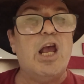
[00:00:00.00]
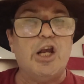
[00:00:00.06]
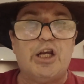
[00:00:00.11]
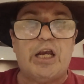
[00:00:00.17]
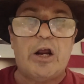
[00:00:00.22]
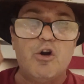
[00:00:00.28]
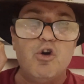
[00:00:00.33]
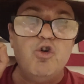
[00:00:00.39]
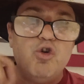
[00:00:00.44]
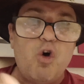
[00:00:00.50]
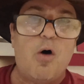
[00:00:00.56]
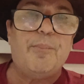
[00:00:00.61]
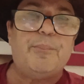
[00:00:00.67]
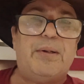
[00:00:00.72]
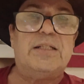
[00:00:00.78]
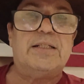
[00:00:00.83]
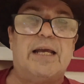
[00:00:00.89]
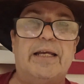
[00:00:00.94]

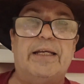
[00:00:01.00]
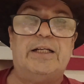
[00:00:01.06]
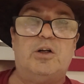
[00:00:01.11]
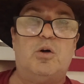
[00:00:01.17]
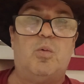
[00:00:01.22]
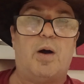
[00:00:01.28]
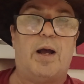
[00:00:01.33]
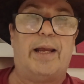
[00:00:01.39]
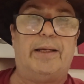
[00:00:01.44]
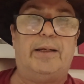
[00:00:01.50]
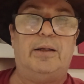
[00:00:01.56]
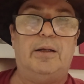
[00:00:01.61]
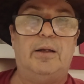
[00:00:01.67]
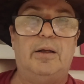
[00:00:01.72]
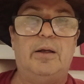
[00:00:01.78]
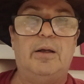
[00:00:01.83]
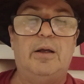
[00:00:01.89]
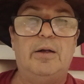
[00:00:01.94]
cannot be taken away.
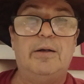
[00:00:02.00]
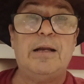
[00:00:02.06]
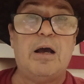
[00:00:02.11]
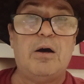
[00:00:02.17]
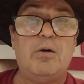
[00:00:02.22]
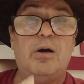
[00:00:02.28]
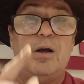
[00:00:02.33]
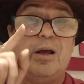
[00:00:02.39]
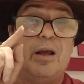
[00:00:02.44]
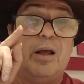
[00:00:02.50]
Now,